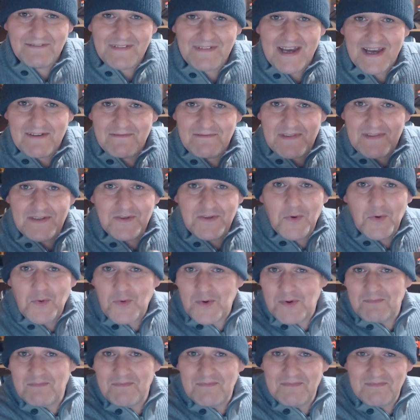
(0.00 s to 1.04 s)
to have the
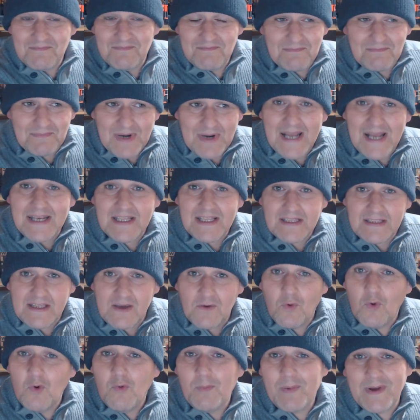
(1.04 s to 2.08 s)
door practically
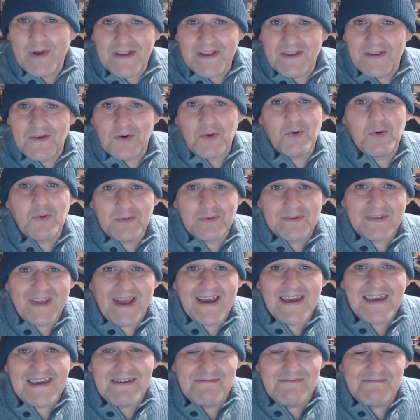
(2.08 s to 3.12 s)
open the whole
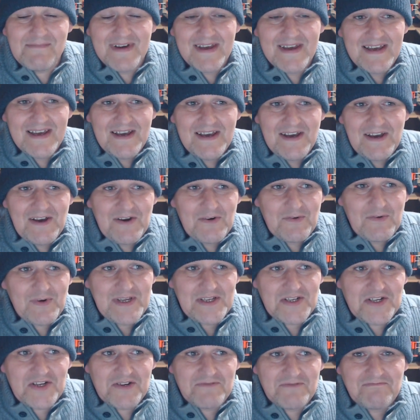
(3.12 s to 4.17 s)
time,
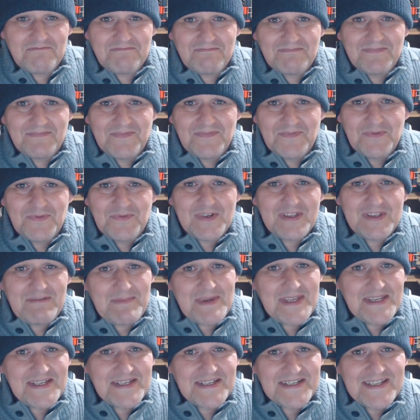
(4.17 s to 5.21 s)
which really
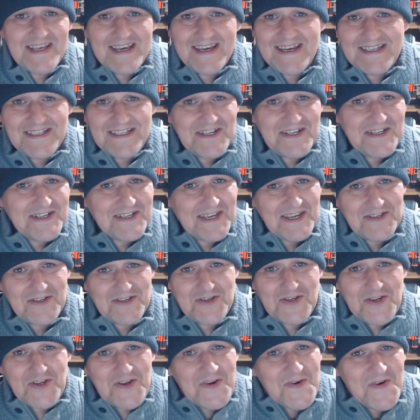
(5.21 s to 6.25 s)
means that it just gets
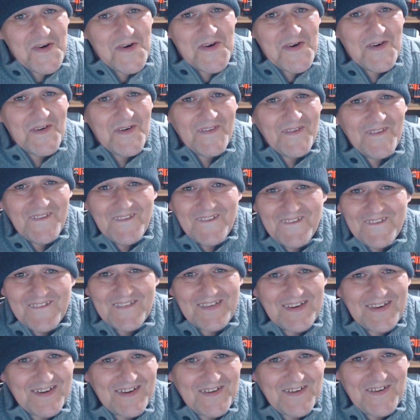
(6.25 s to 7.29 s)
so
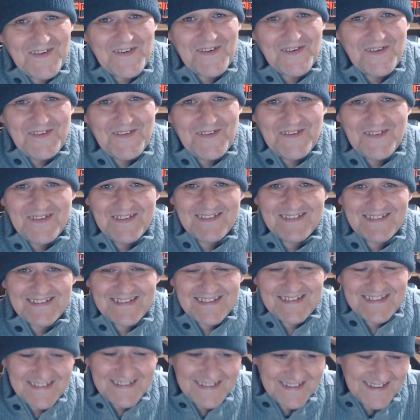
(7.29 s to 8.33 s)
cold.
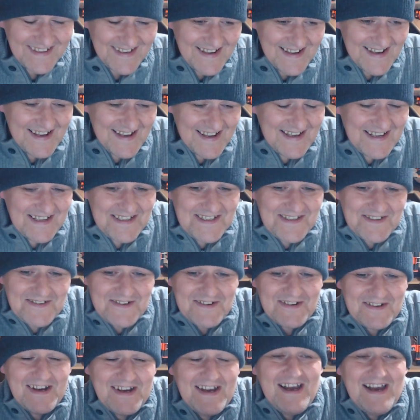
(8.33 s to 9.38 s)

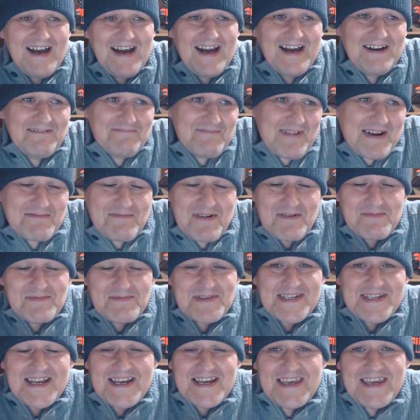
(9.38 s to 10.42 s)
So I'm
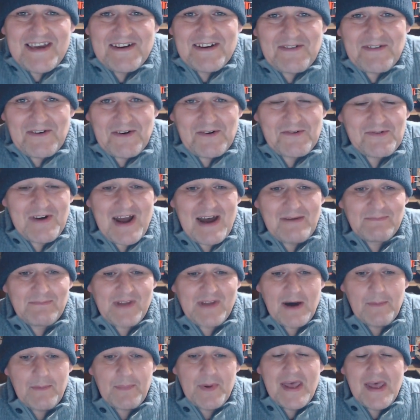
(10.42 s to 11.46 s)
sitting here all wrapped
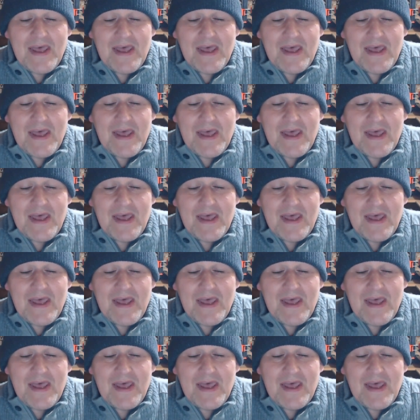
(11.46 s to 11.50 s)
up.